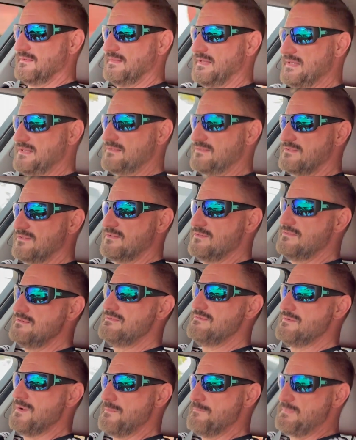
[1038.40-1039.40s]

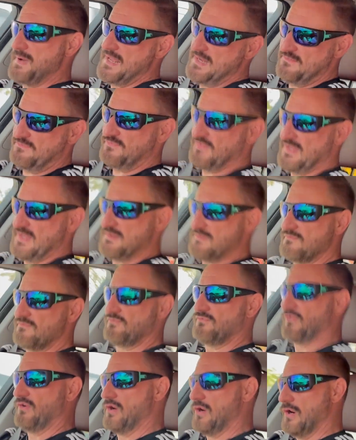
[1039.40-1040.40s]
do benefit
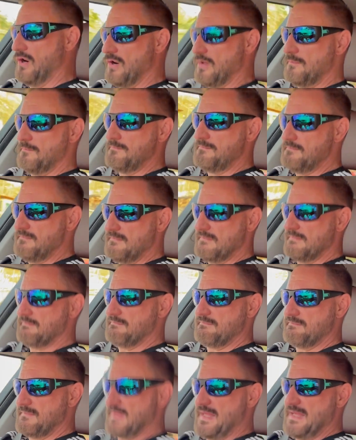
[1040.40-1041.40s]

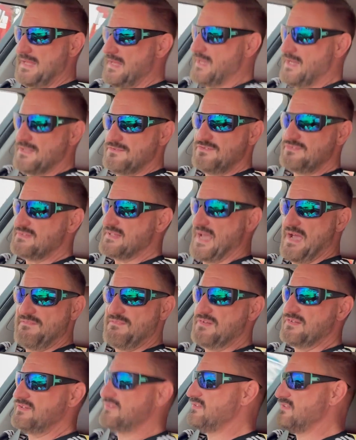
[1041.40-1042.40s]
from just
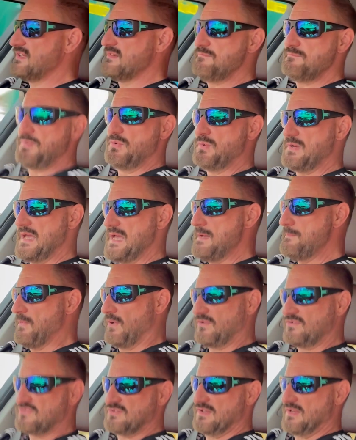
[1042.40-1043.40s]
having a simple
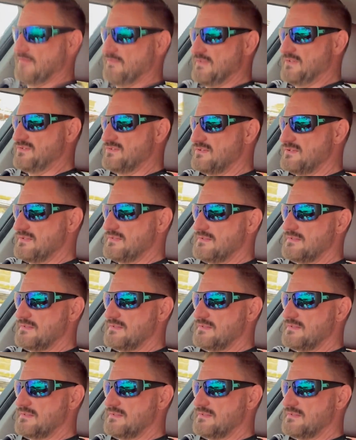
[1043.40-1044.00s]
gearbox service.